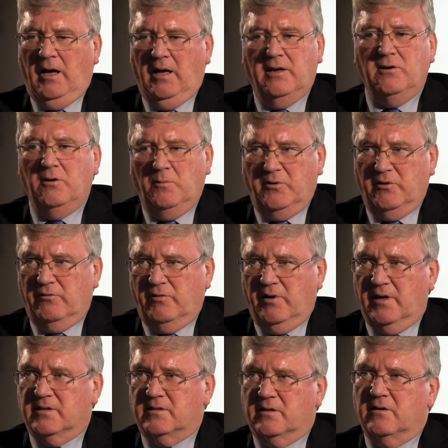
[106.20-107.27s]
in a number of
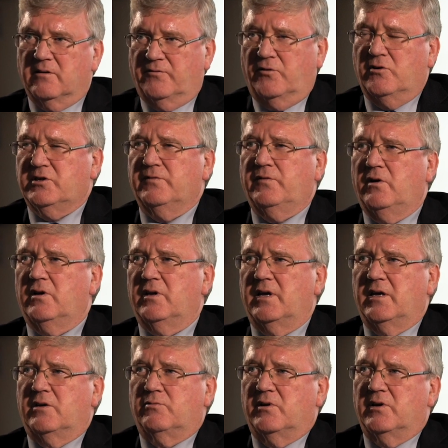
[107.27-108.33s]
ways. First of all,
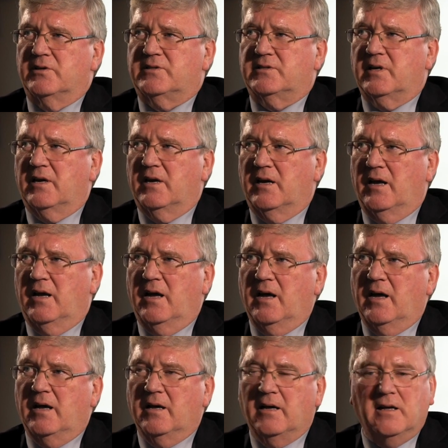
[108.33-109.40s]
it was
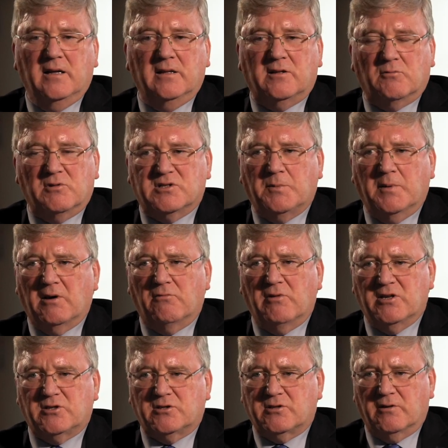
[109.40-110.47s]
there was to be a
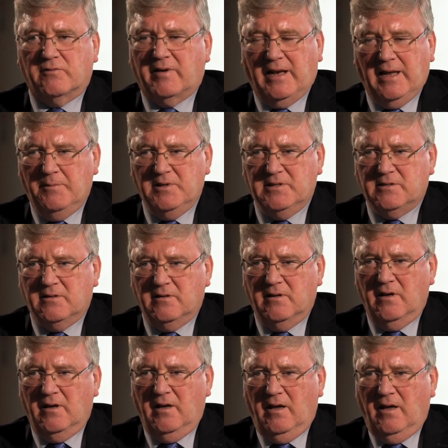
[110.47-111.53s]
register of claimants,
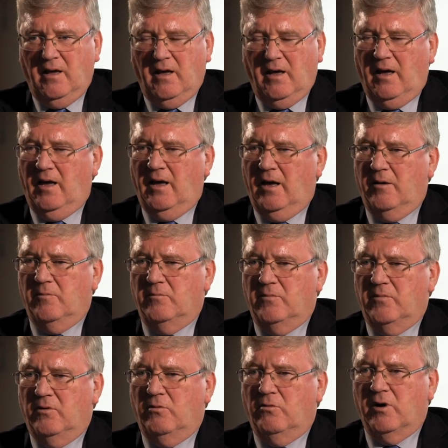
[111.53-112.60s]

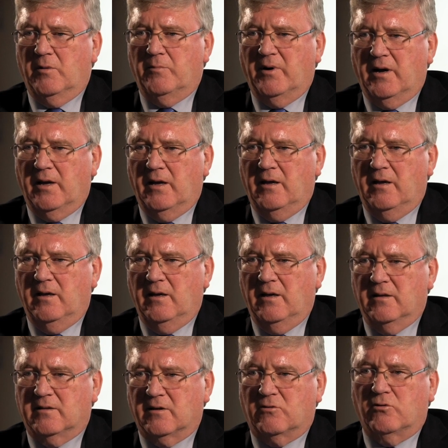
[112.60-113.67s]
whereby
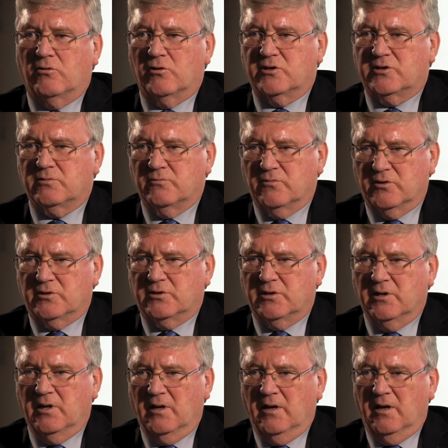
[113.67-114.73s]
the courts would
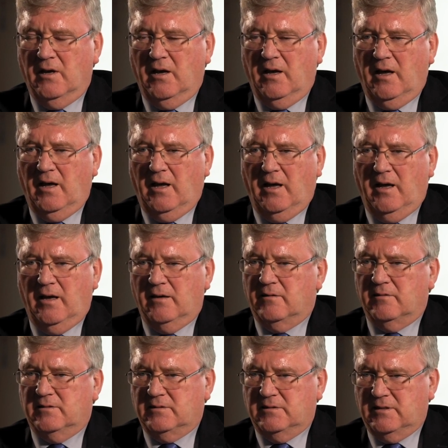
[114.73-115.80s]

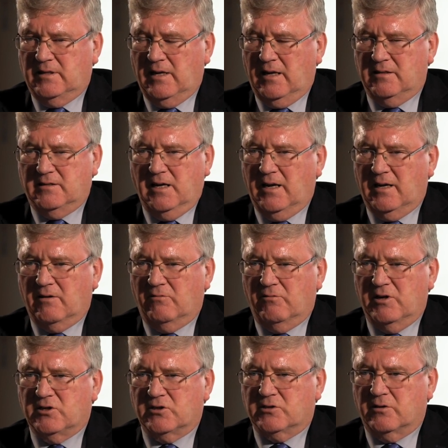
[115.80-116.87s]
take a
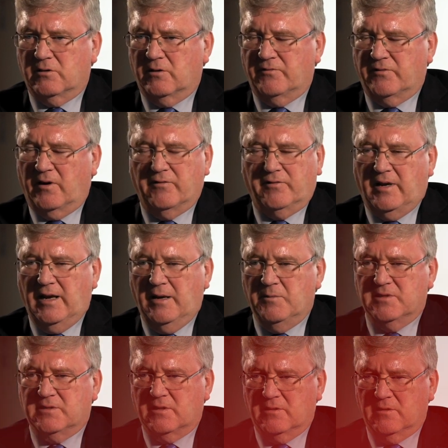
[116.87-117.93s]
register of claimants